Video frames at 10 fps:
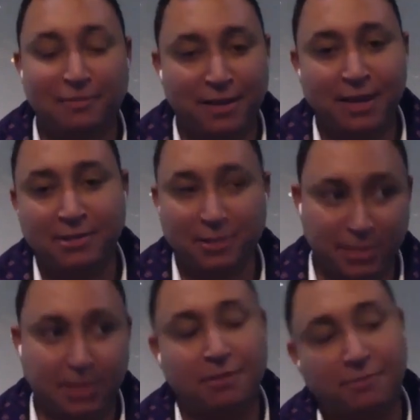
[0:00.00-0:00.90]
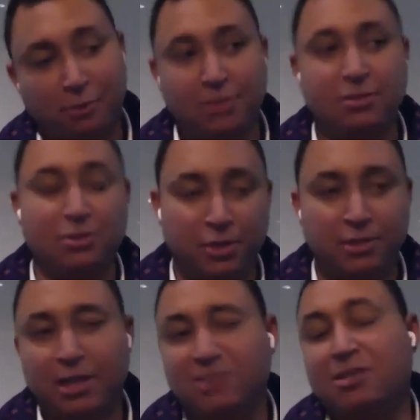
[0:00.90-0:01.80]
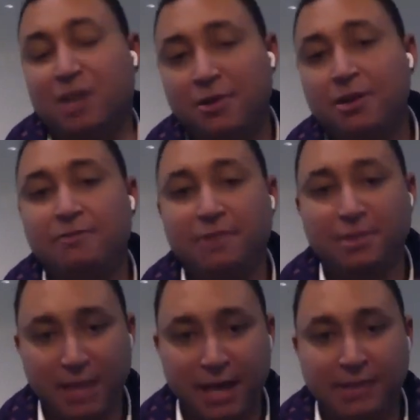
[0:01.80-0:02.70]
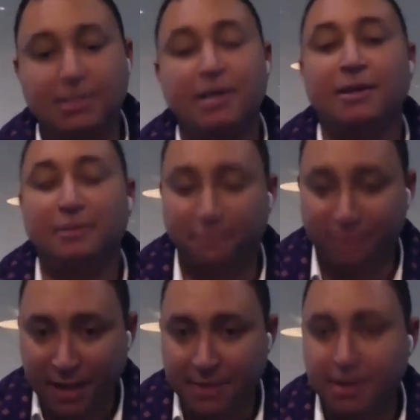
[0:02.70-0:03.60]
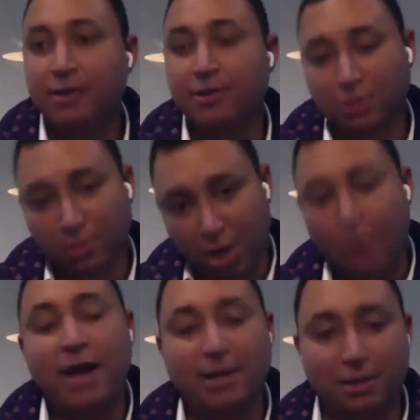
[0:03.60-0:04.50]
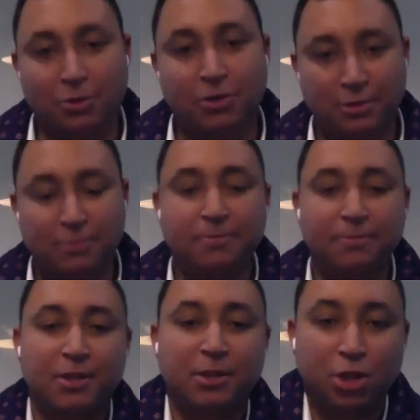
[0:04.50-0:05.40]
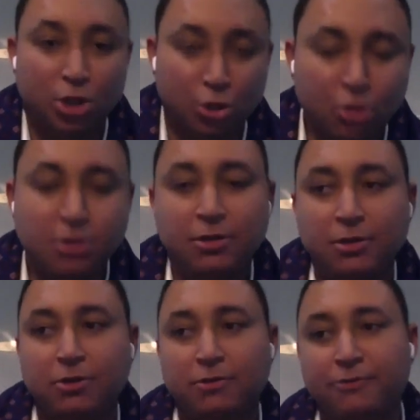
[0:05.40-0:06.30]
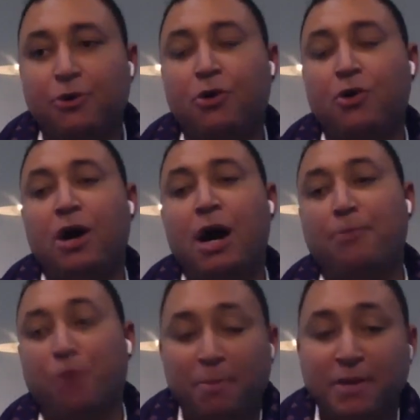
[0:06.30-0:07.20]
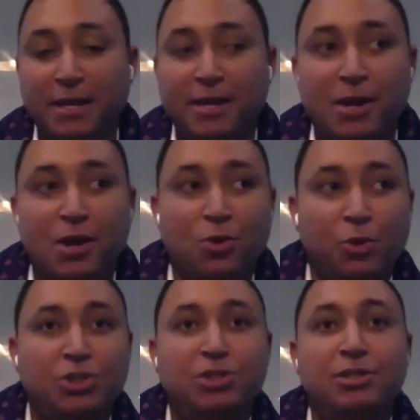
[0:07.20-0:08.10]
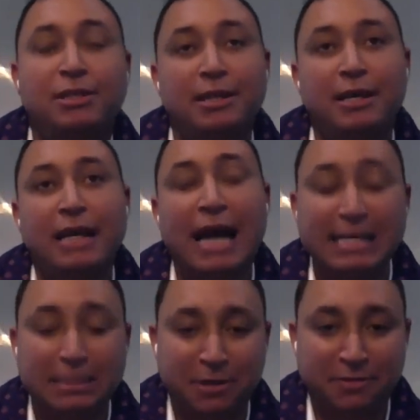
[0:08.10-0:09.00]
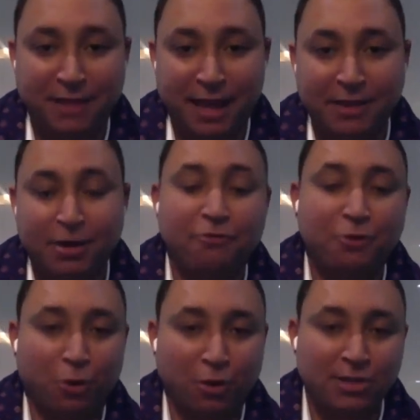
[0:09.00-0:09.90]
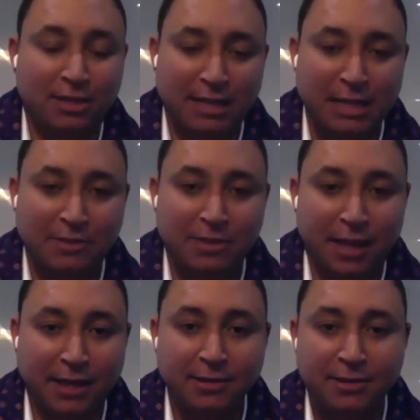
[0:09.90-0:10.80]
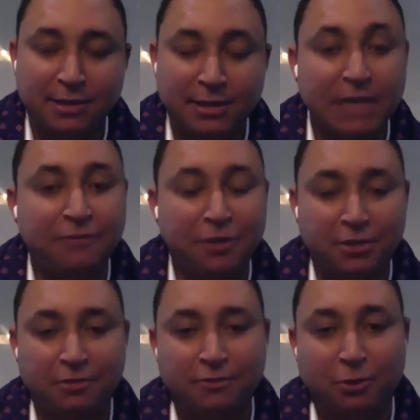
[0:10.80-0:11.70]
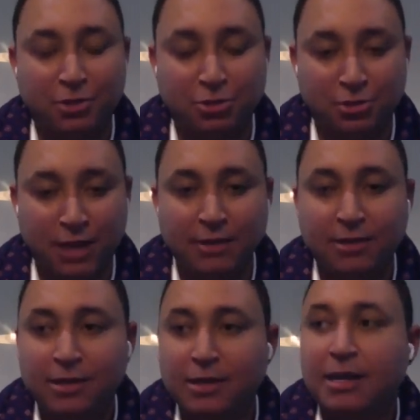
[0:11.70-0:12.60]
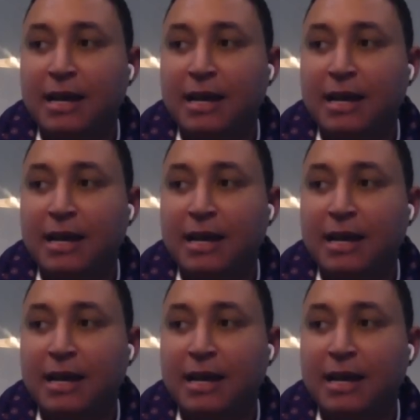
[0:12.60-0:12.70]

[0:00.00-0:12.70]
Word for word: If the answer is yes, I can afford this in the worst-case scenario, then yes. Then go out and look. Look for a property which has a bit of land, of course, like I keep saying, if you can afford to do that.